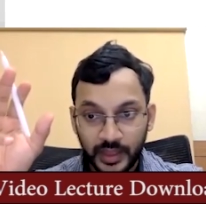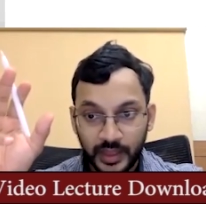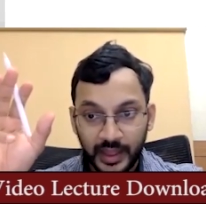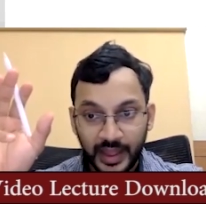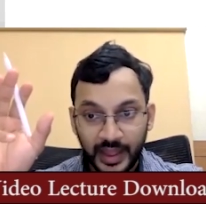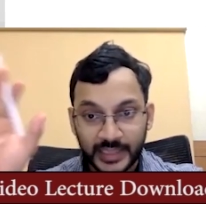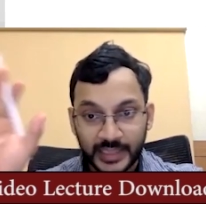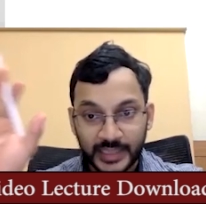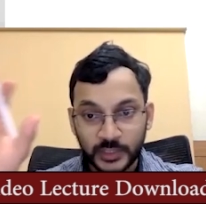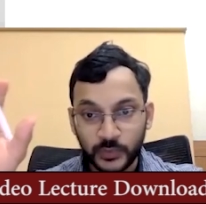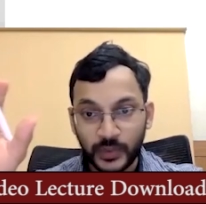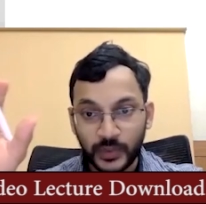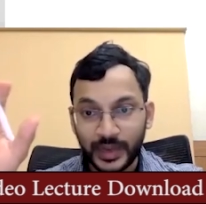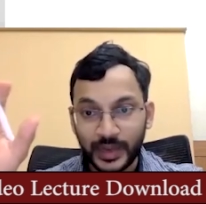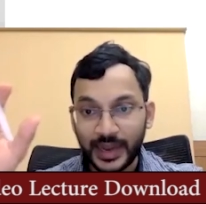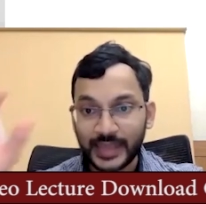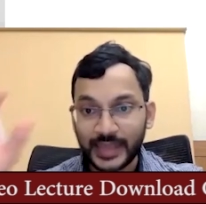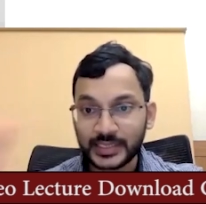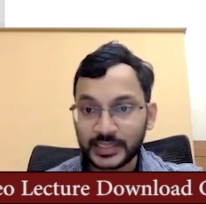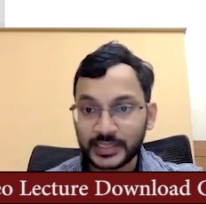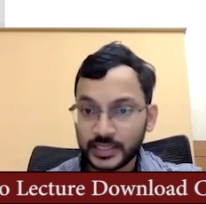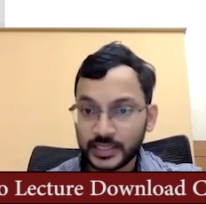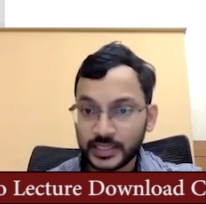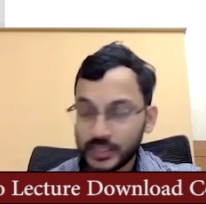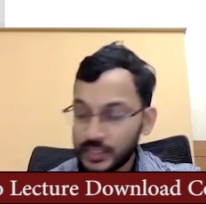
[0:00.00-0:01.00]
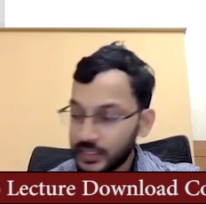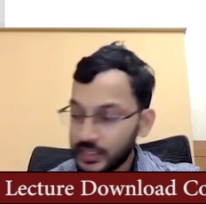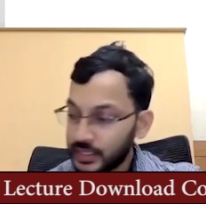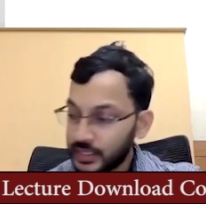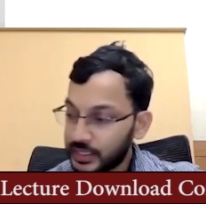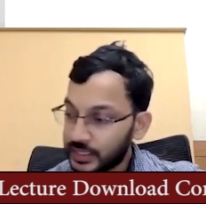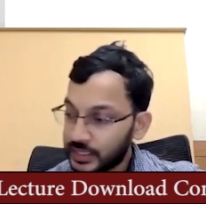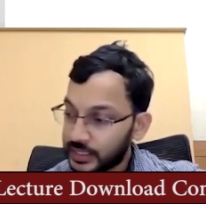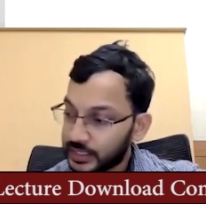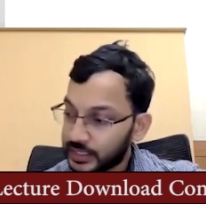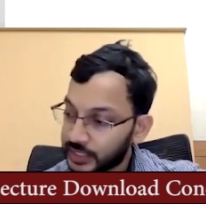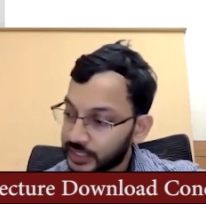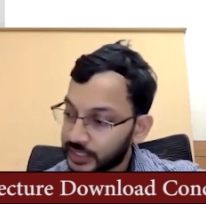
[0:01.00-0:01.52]
as well as
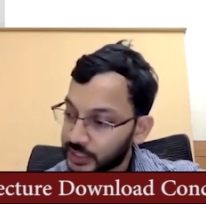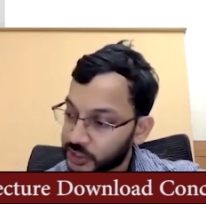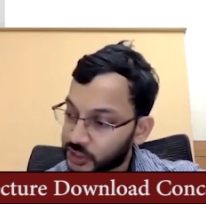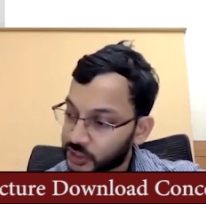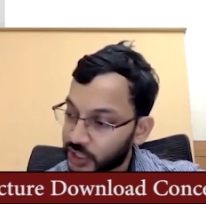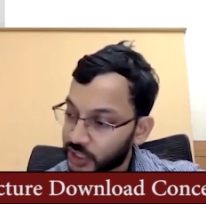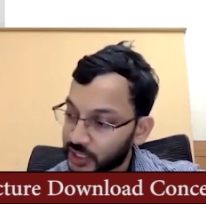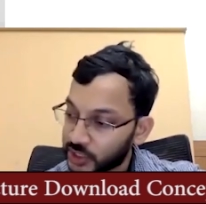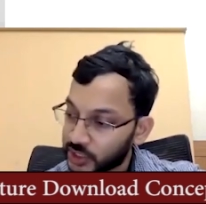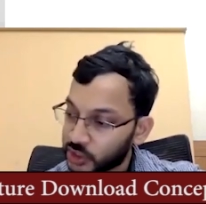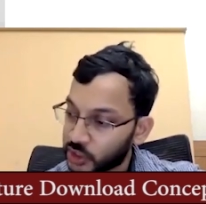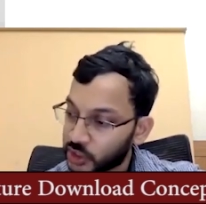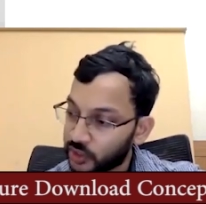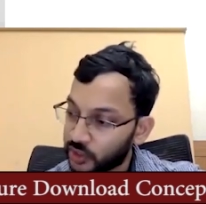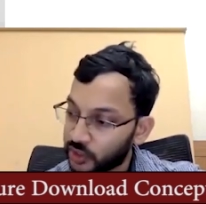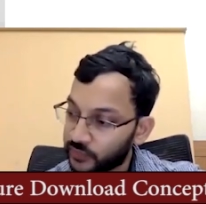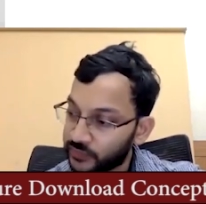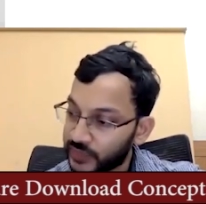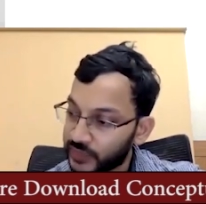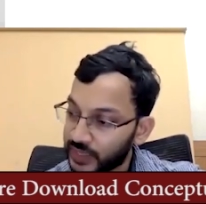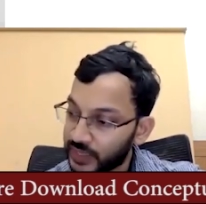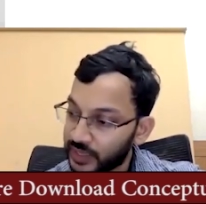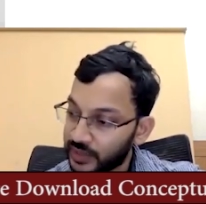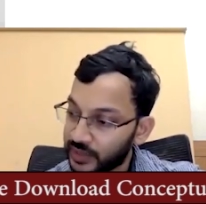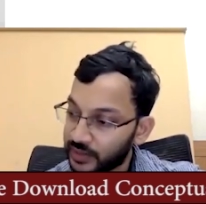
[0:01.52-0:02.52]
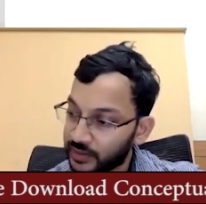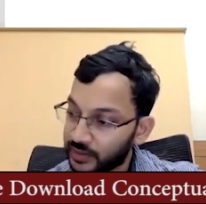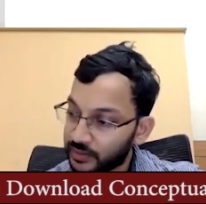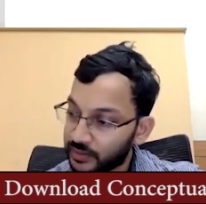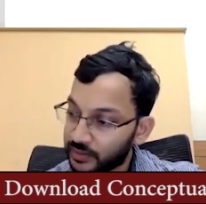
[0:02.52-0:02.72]
the junction of the,